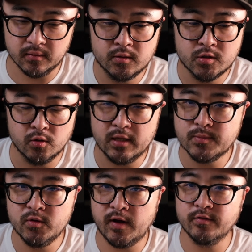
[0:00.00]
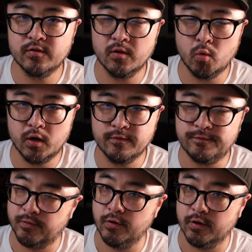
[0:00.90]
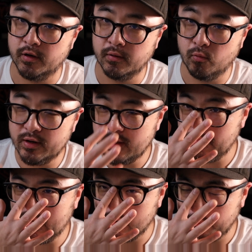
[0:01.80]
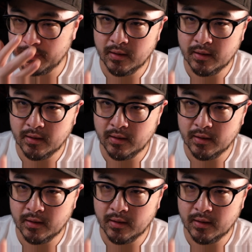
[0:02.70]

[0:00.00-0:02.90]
So let's move on to the word further. What do they mean?